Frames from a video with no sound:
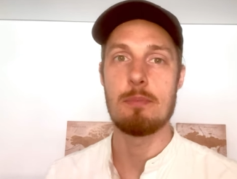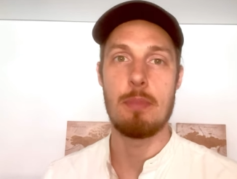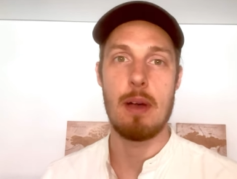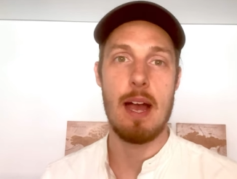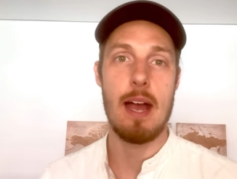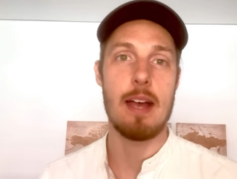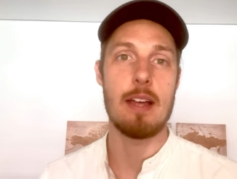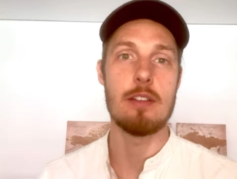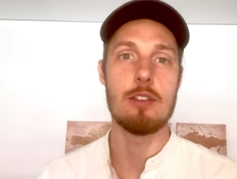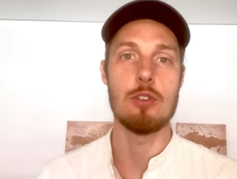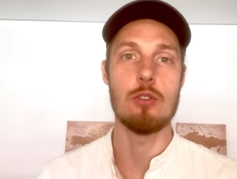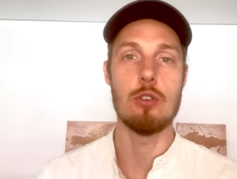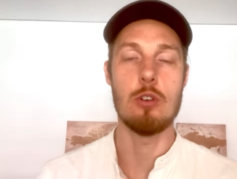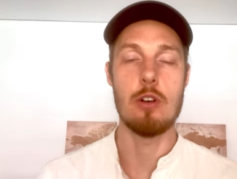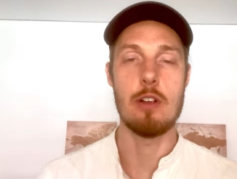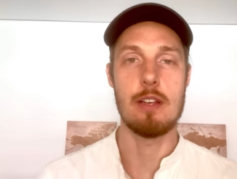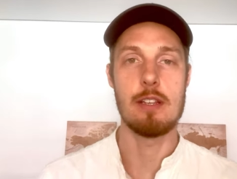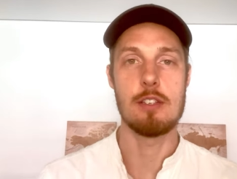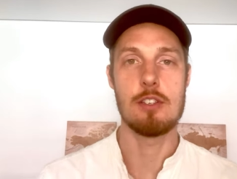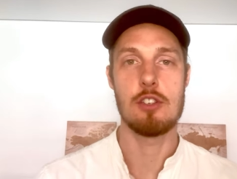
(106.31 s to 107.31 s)
bad
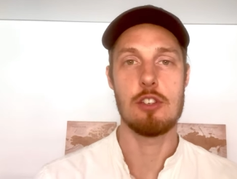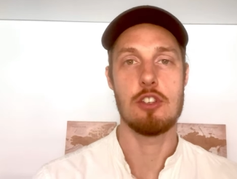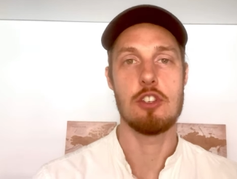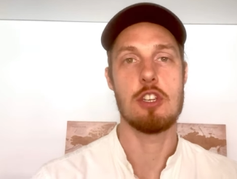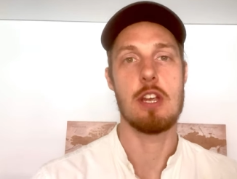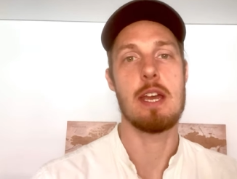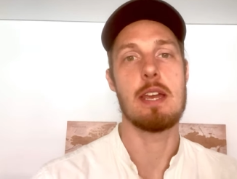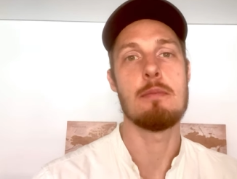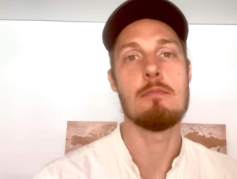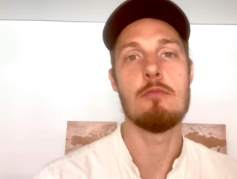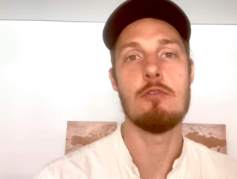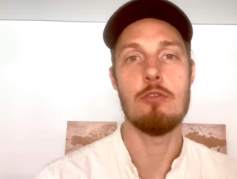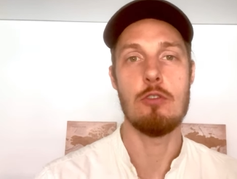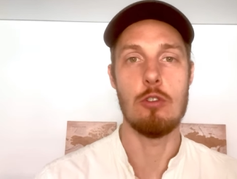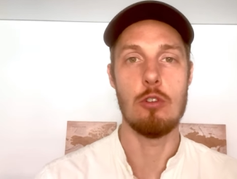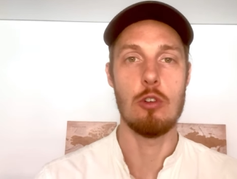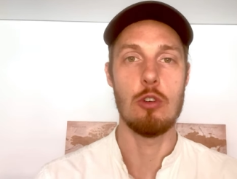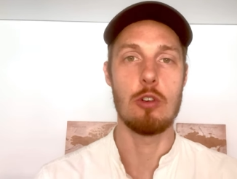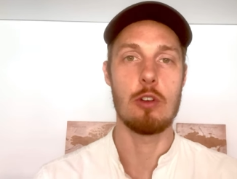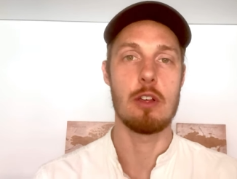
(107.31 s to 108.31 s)
or it's shameful
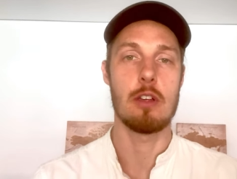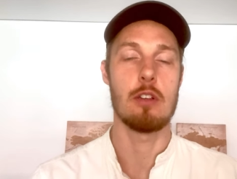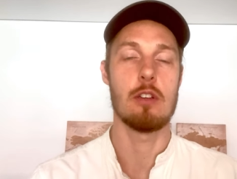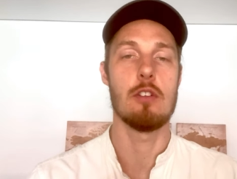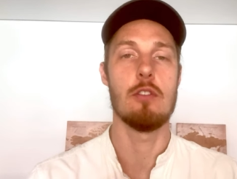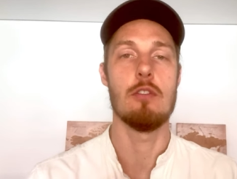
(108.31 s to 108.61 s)
or